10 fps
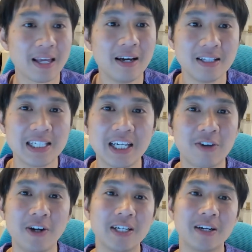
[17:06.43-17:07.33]

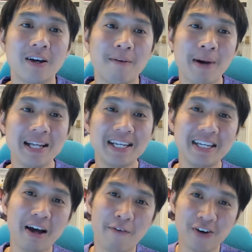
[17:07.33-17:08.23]
disintegrated. Man City
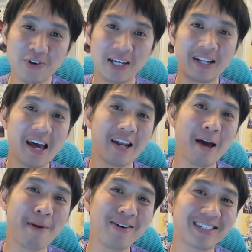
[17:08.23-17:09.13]
are floating
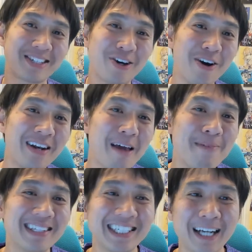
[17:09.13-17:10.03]
thereabouts. Could they
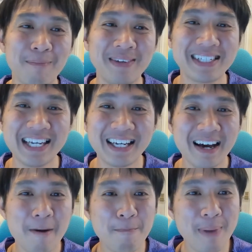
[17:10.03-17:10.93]
miss the Champions League?
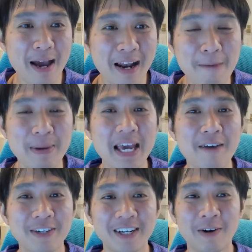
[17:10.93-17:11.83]
Barely beat
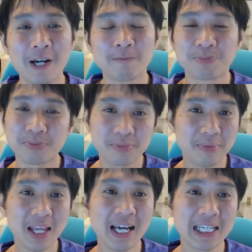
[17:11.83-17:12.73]
Everton, right?
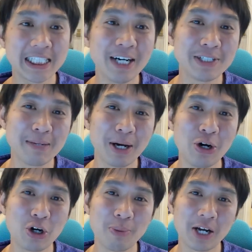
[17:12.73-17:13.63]
Chelsea, by
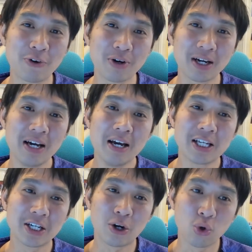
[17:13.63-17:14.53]
hook or by crook,
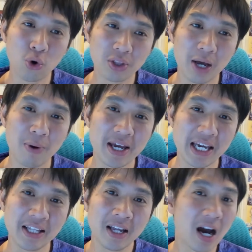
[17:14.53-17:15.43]
clawed their way
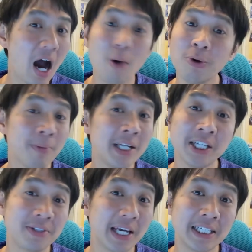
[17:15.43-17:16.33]
in. I wouldn't mind
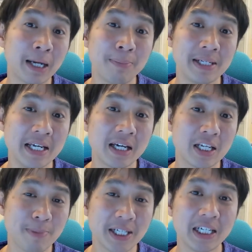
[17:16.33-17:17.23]
Chelsea getting Champions League,
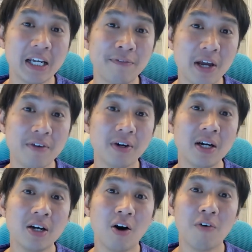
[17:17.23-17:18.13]
especially in favour
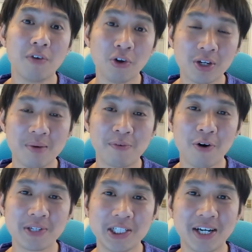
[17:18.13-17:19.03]
of Nottingham
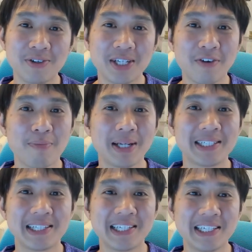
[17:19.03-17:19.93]
Forest and Chelsea over
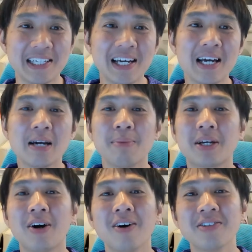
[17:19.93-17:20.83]
Manchester City,
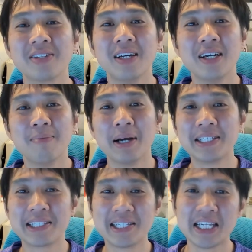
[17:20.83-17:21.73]
because
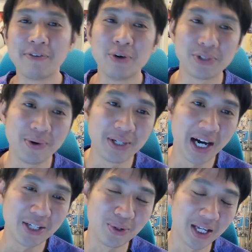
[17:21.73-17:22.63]
Manchester City feel so
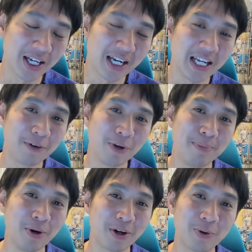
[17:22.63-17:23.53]
entitled. They're going to need a
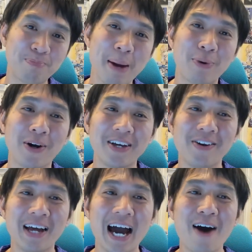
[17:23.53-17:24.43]
rebuild. Pep
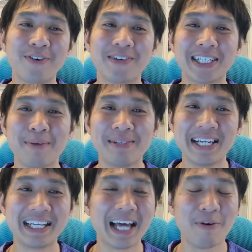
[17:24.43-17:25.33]
Guardiola out of the Champions
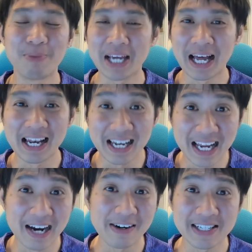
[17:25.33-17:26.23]
League, that would be
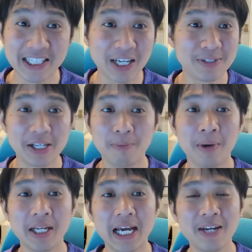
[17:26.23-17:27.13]
hilarious. And Chelsea got
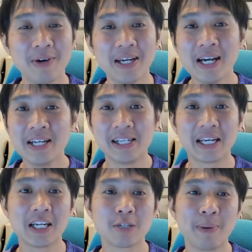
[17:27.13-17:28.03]
money anyway, so they're
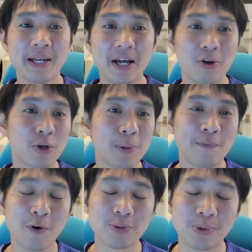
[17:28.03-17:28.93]
going to spend it, and Nottingham
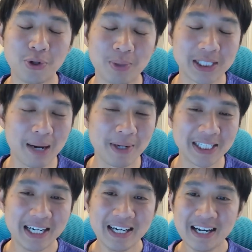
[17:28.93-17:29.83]
Forest won't do much damage.
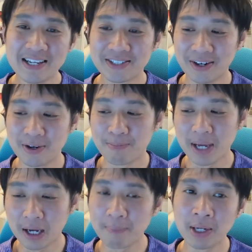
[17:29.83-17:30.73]
So
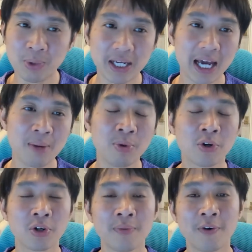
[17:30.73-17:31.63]
big midweek game with
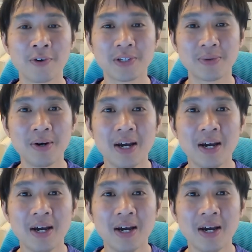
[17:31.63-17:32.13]
Nottingham Forest as well.